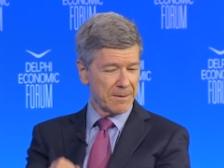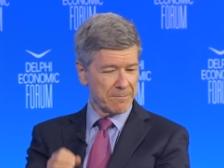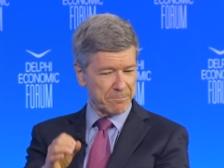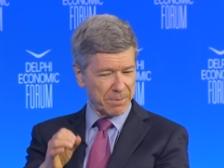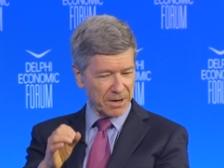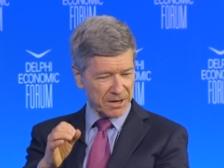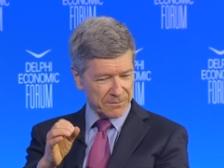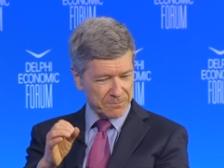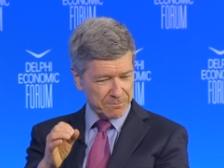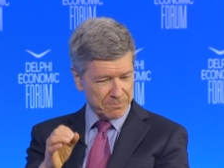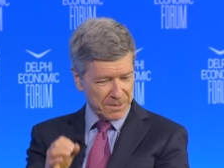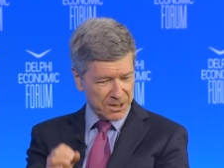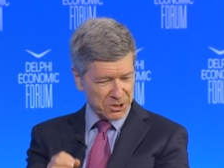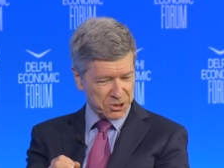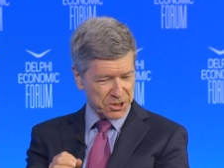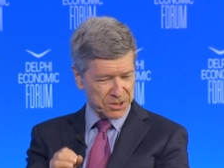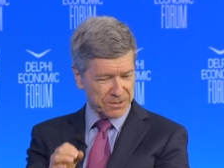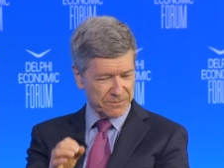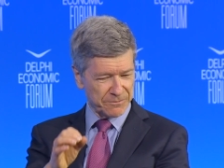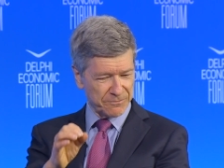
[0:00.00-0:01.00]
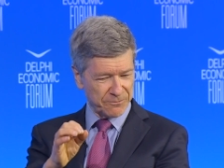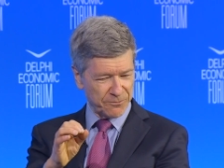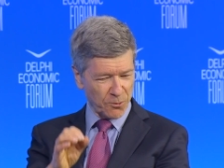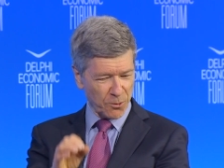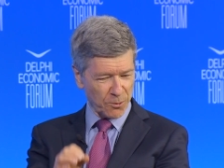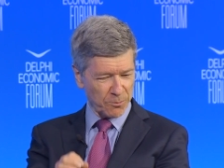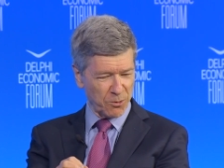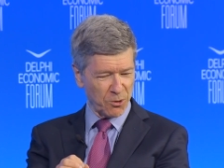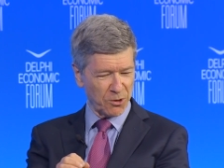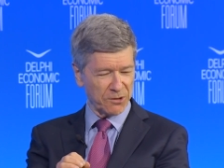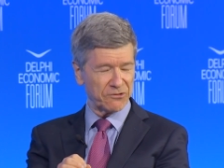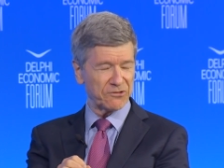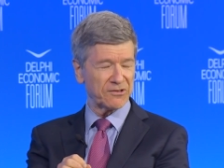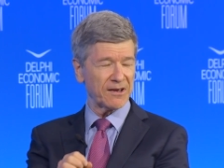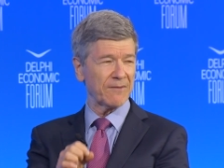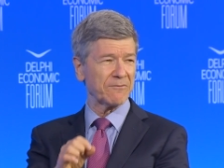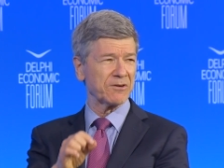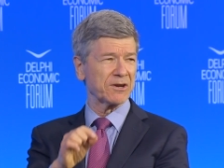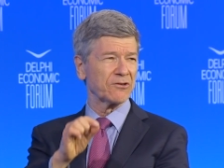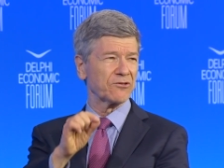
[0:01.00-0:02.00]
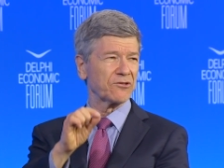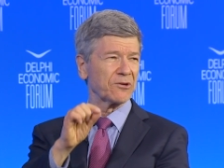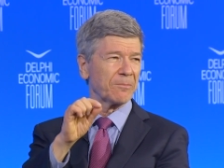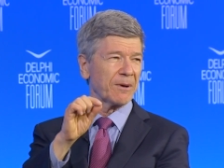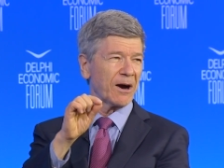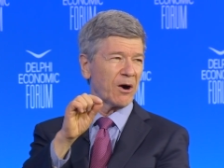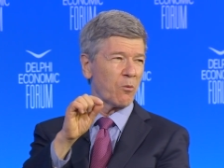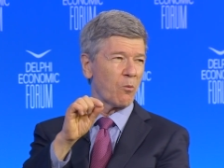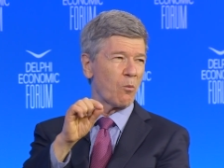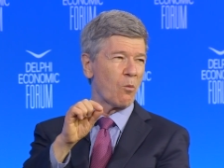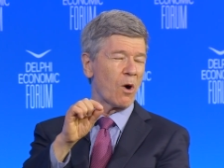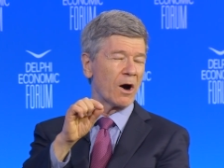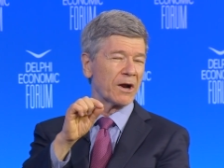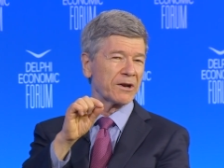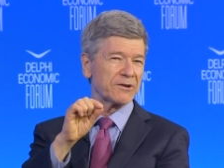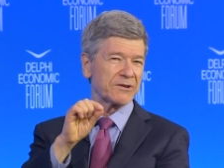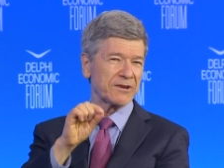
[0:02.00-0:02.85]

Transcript: But Mission 4.7 is about one